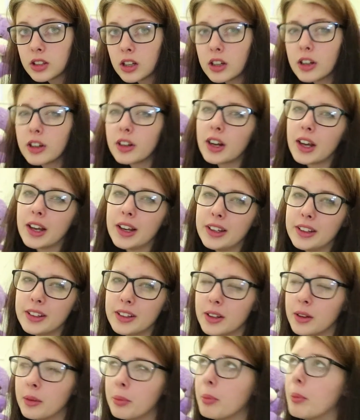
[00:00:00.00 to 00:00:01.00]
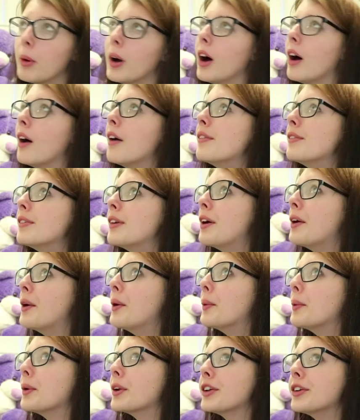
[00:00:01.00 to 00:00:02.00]
I don't hate it, but
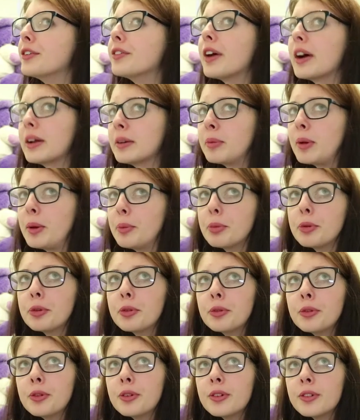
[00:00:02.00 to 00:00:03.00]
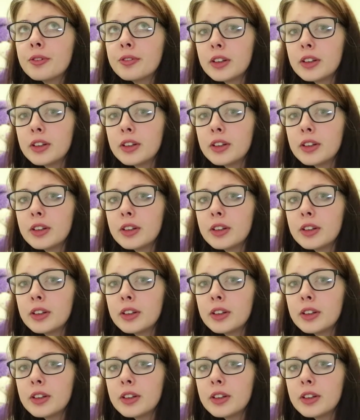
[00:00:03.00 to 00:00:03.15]
when you've had people